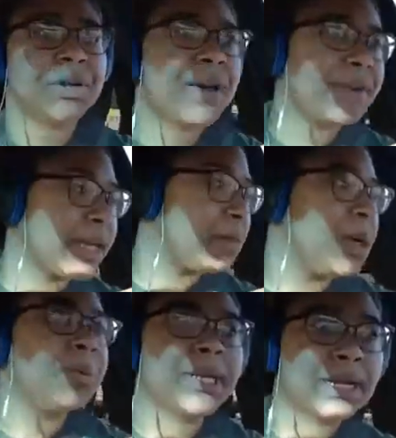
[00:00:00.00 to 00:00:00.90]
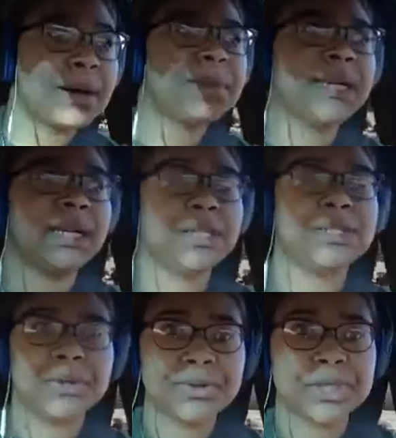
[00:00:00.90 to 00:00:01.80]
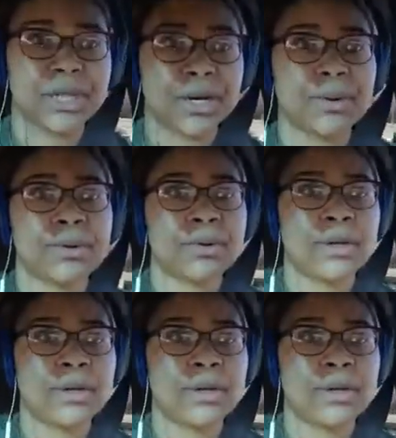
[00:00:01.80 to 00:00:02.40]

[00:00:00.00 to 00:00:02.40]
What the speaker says: driving at the moment, and I'm going to need you girls to go.